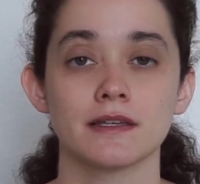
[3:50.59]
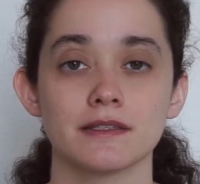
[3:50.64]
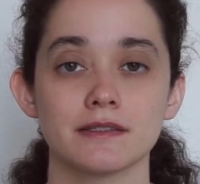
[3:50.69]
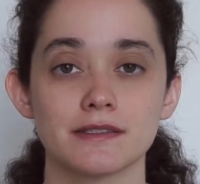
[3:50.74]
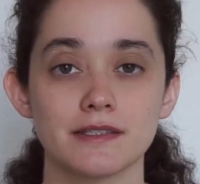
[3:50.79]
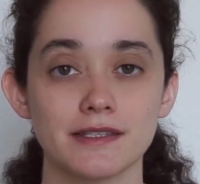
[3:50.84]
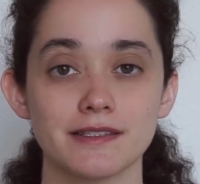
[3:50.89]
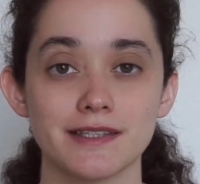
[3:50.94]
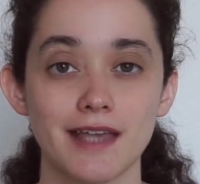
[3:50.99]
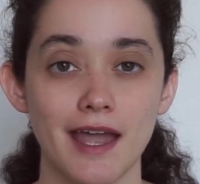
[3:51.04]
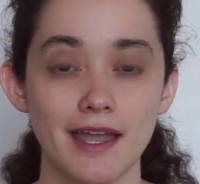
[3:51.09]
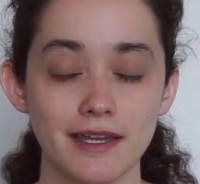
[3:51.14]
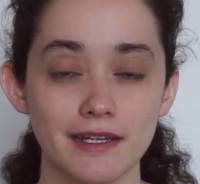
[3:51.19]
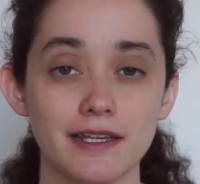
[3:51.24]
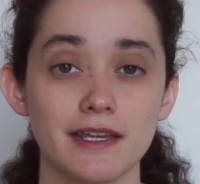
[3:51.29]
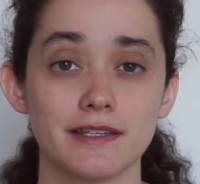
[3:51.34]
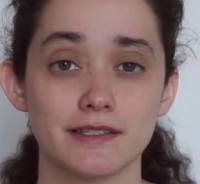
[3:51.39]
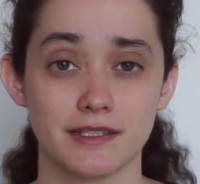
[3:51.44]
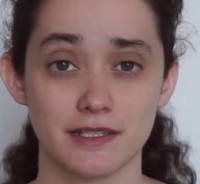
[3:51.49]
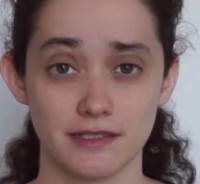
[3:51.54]

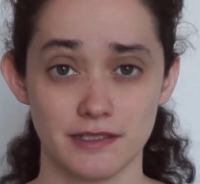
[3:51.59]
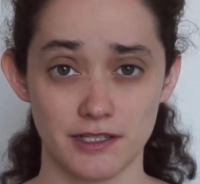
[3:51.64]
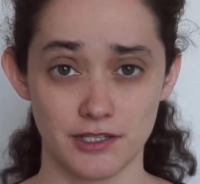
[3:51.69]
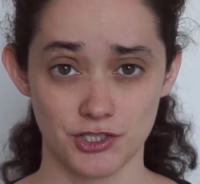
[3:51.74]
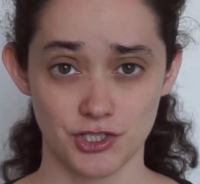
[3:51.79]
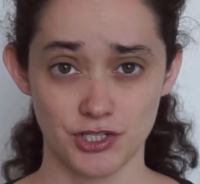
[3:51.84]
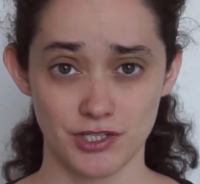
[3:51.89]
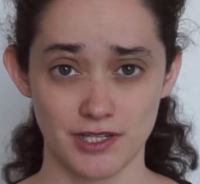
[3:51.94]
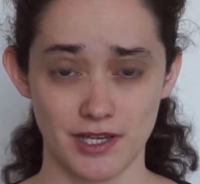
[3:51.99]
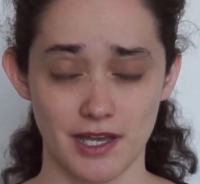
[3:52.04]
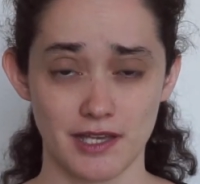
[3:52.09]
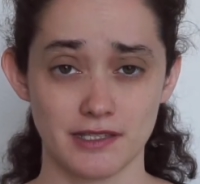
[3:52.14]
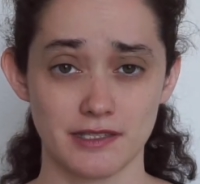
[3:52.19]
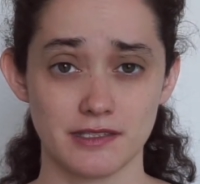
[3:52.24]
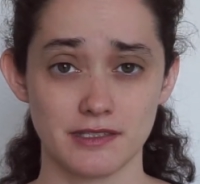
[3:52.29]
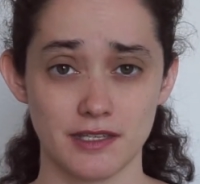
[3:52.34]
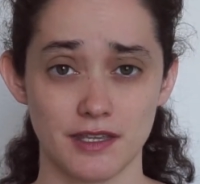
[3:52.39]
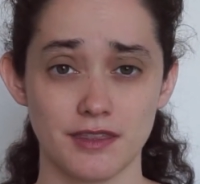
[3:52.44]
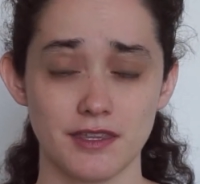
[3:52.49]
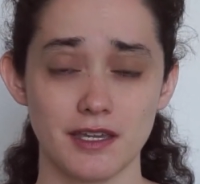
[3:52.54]
Society has conditioned
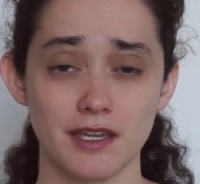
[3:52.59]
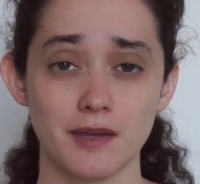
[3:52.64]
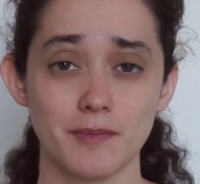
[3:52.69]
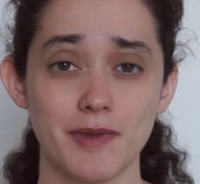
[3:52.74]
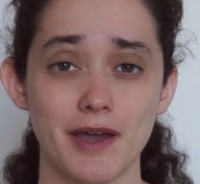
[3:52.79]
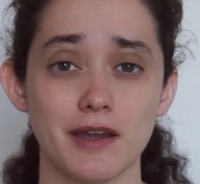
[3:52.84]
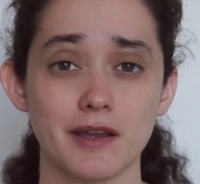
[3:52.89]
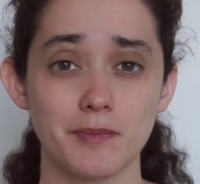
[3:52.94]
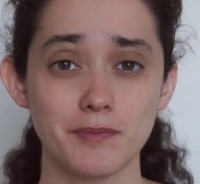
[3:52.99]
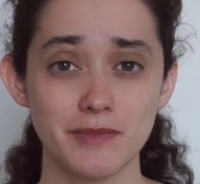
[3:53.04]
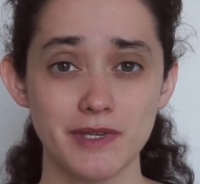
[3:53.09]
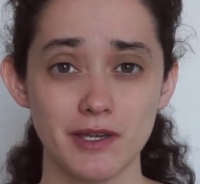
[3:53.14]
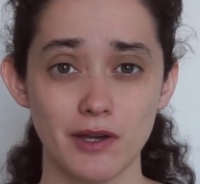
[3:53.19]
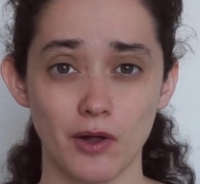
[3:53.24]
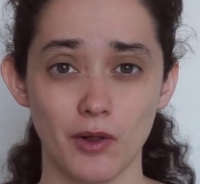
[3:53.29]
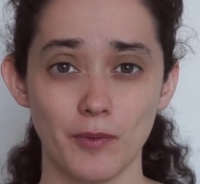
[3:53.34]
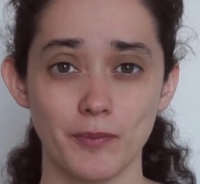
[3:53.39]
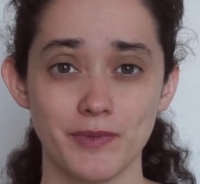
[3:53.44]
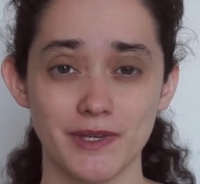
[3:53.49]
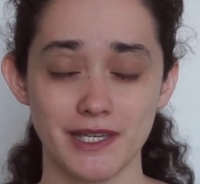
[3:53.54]
us to think about a meal